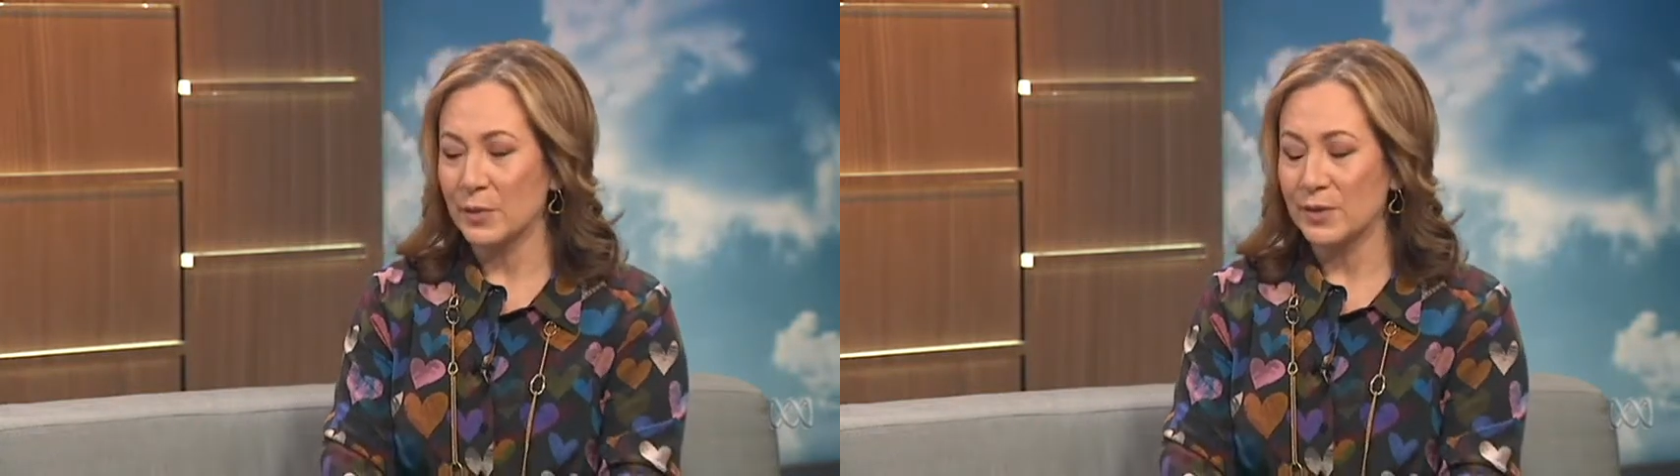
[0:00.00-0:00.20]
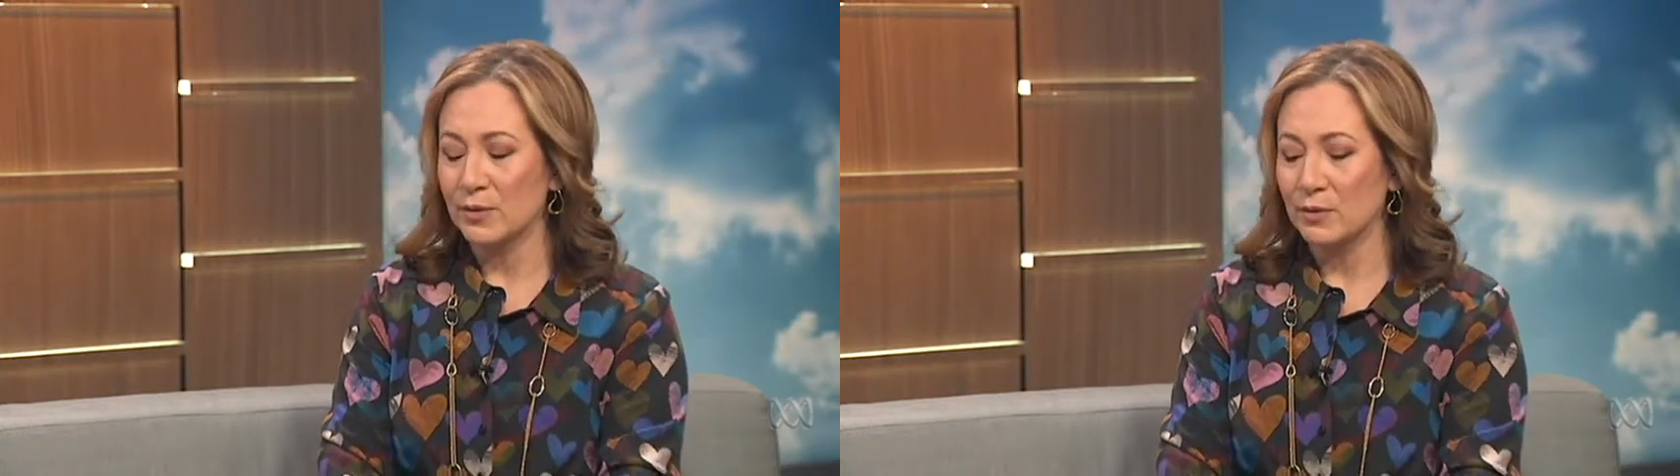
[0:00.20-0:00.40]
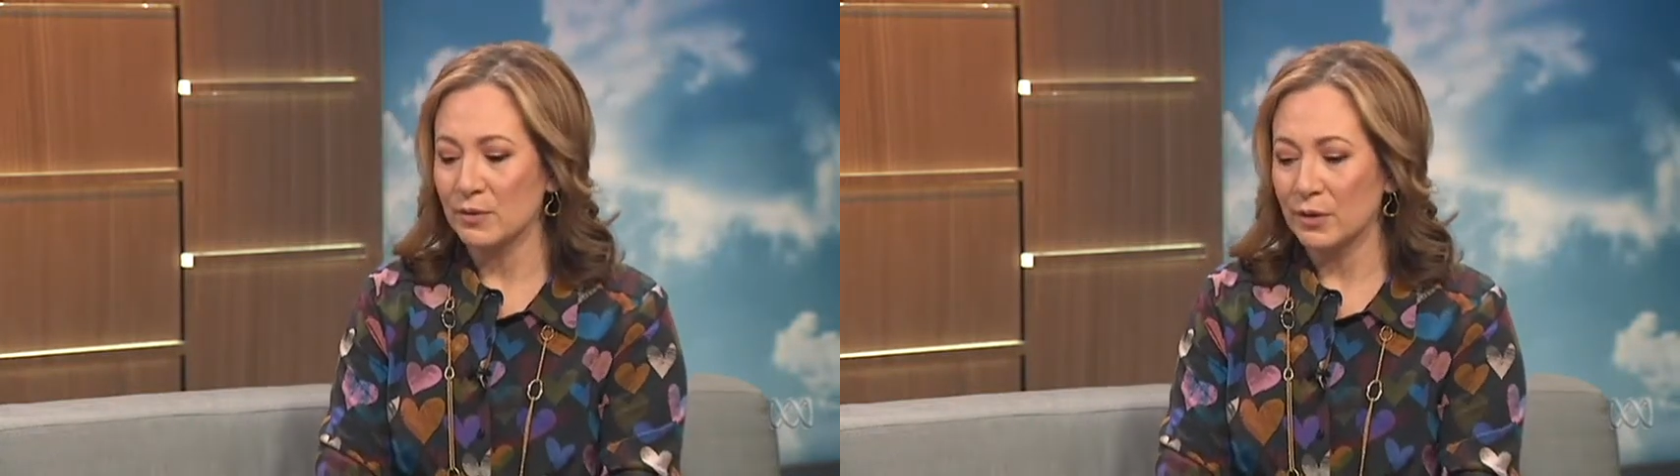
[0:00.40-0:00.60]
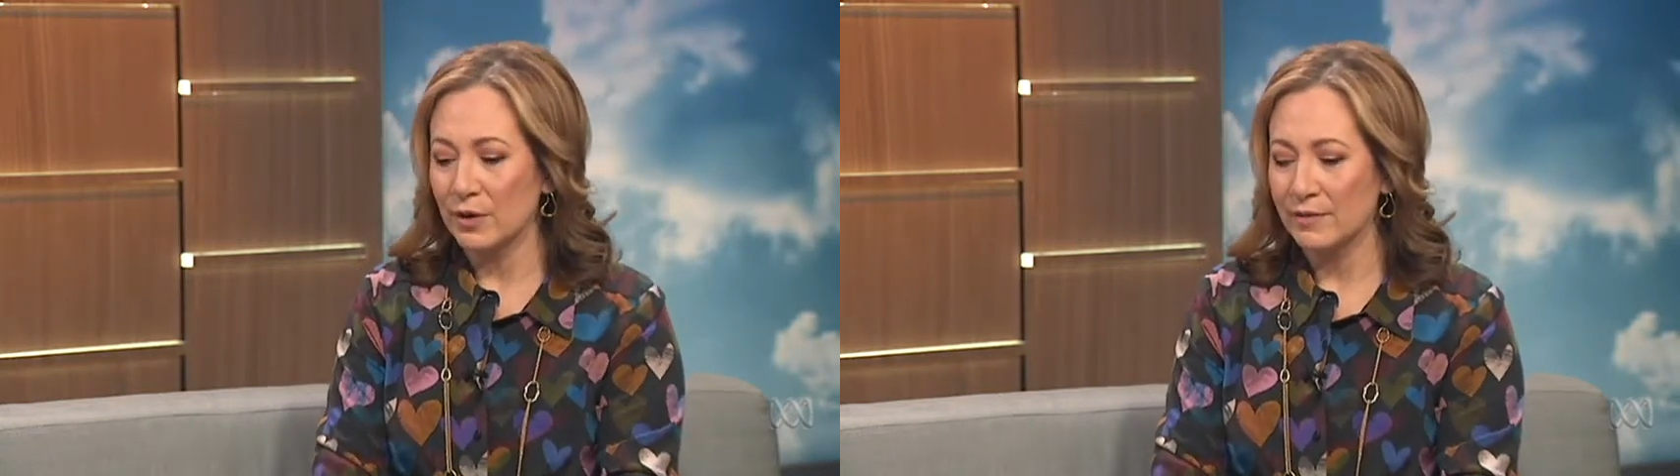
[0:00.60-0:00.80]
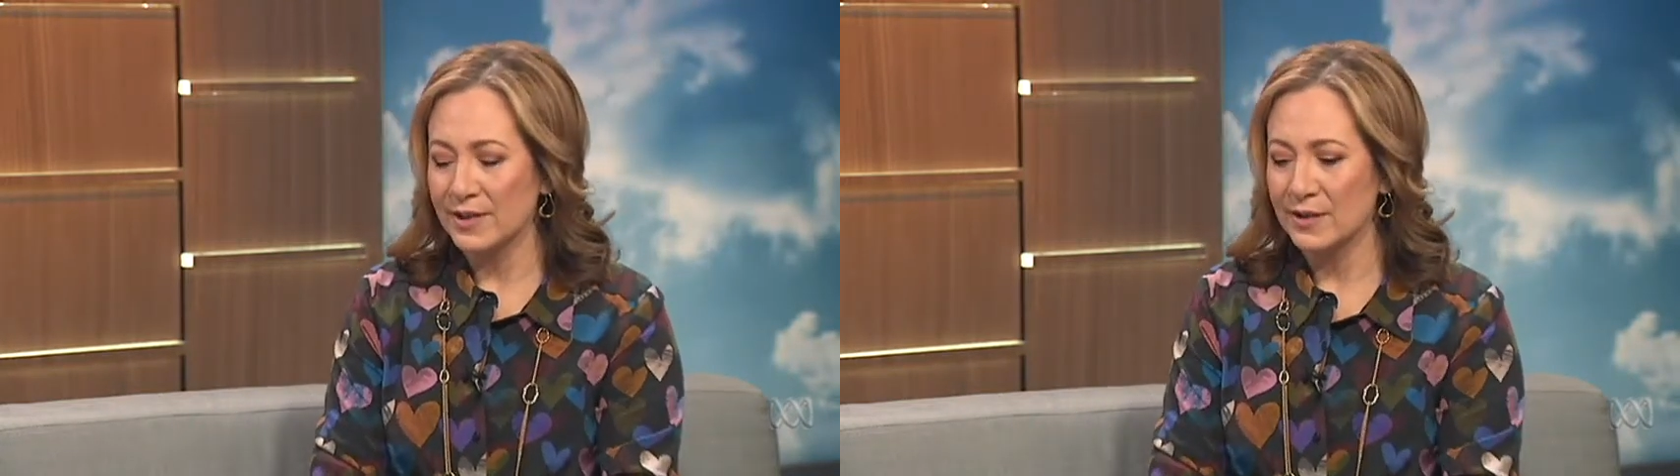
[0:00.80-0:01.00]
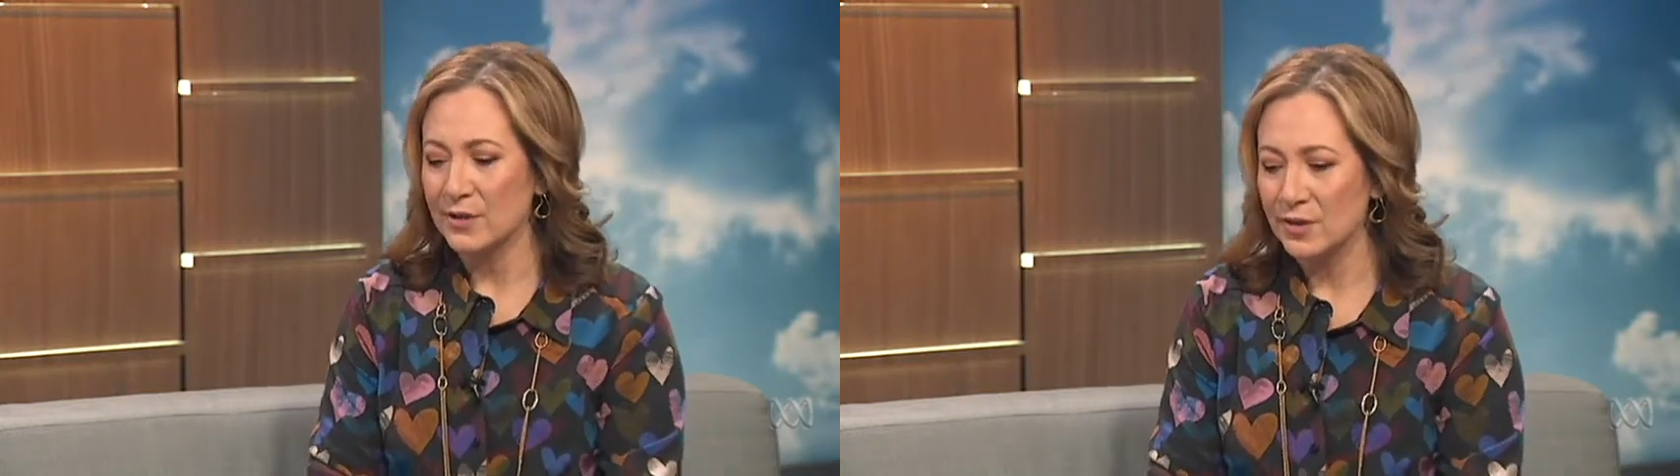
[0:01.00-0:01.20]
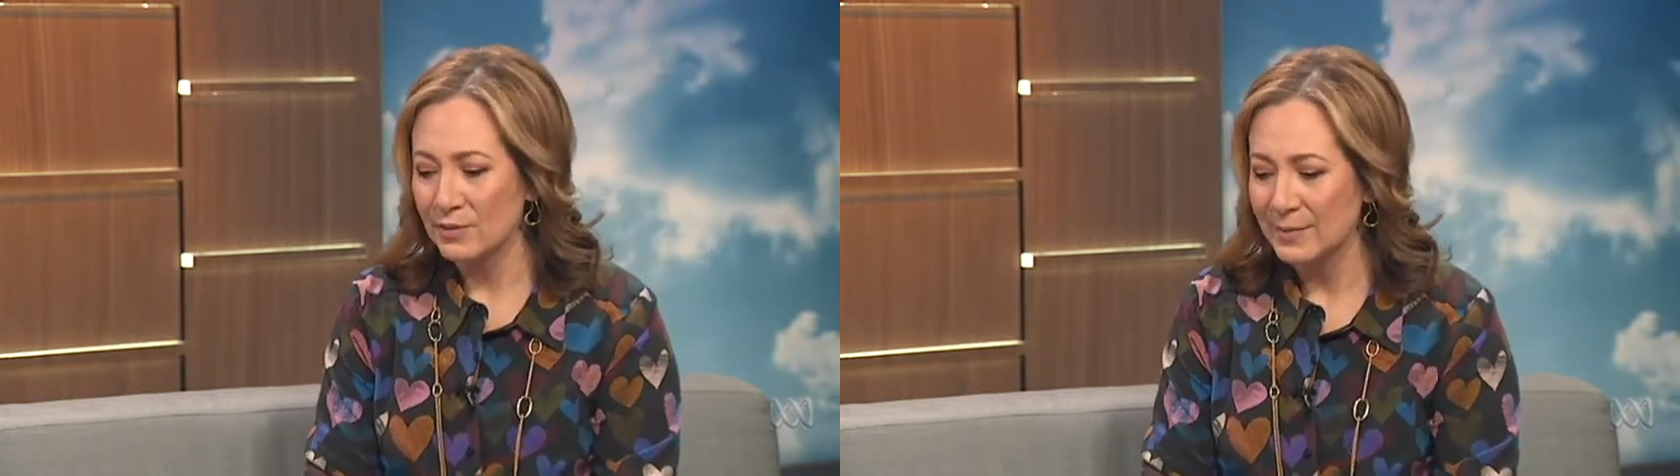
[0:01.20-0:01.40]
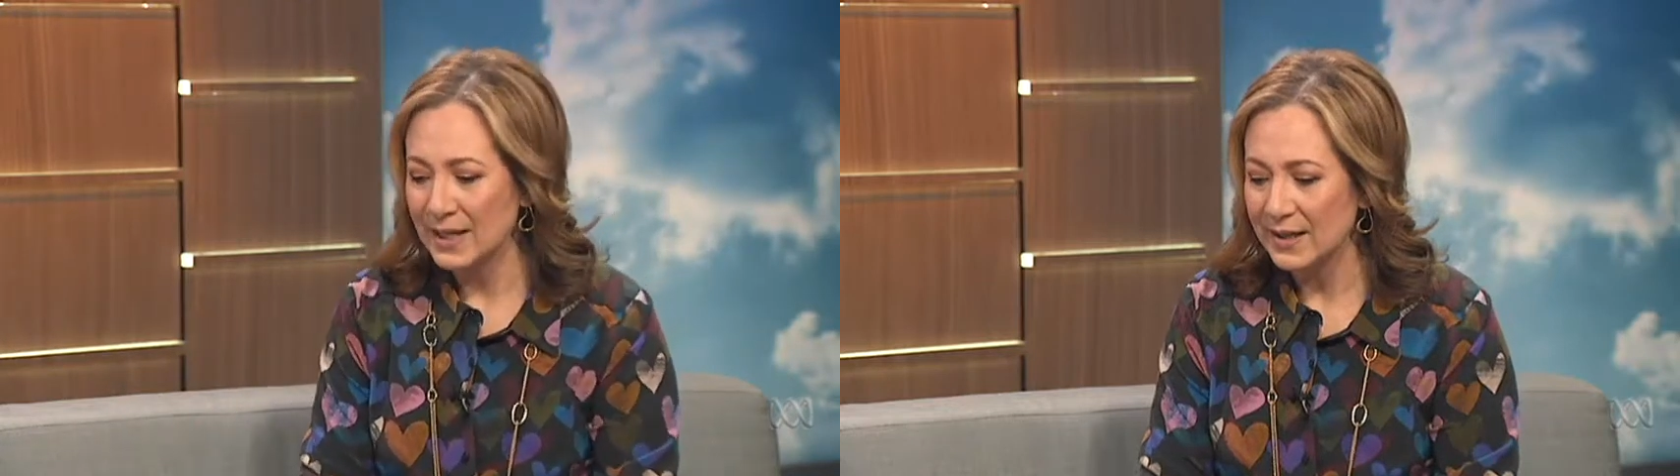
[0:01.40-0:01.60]
It was all over social
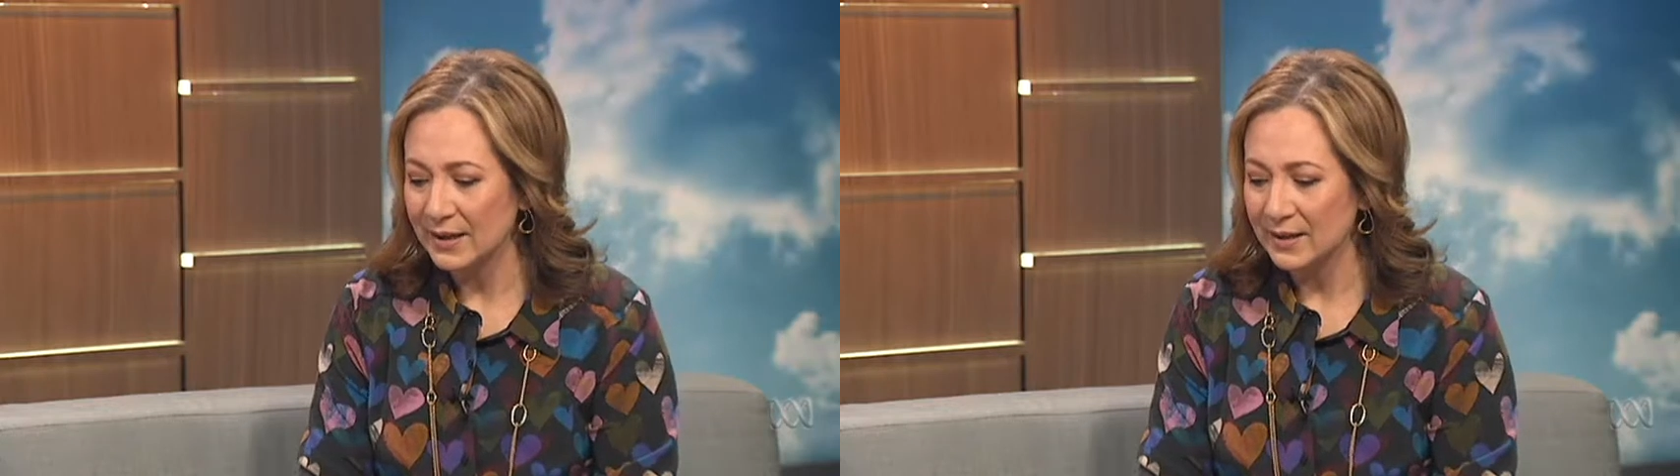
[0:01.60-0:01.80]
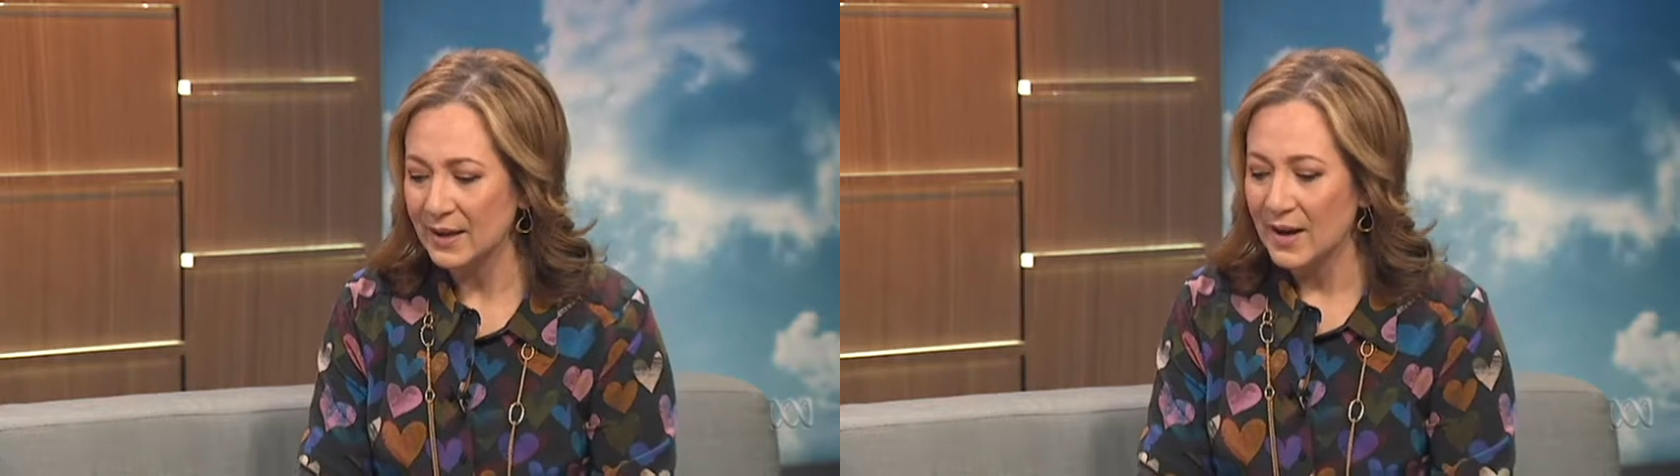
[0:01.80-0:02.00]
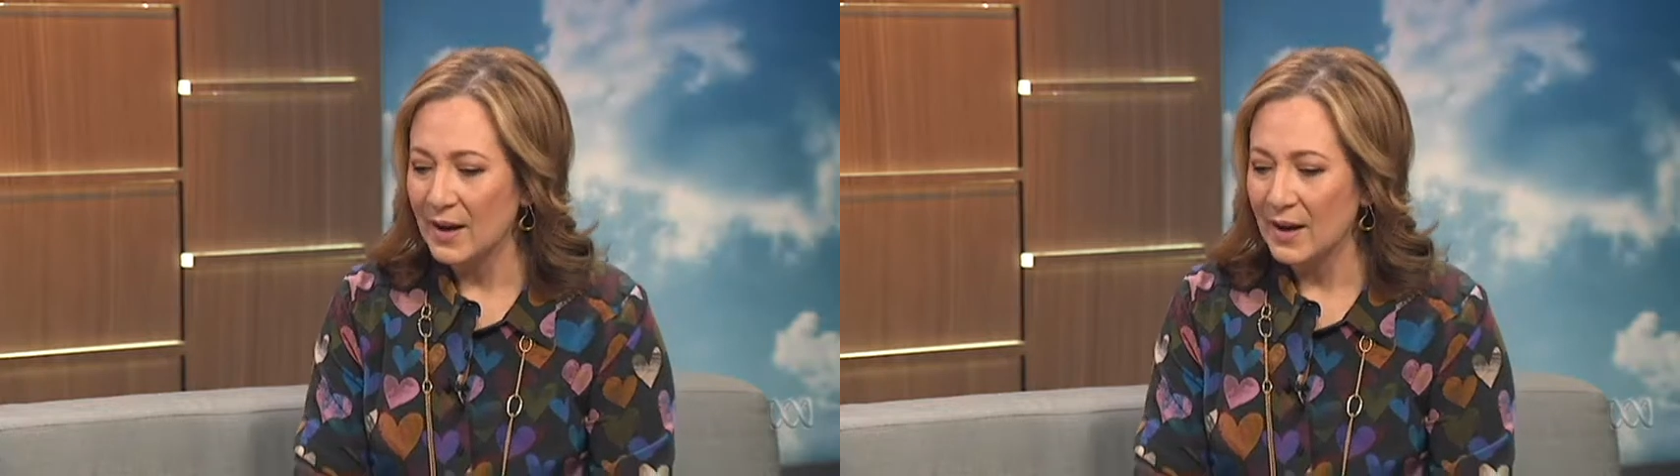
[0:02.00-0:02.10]
media.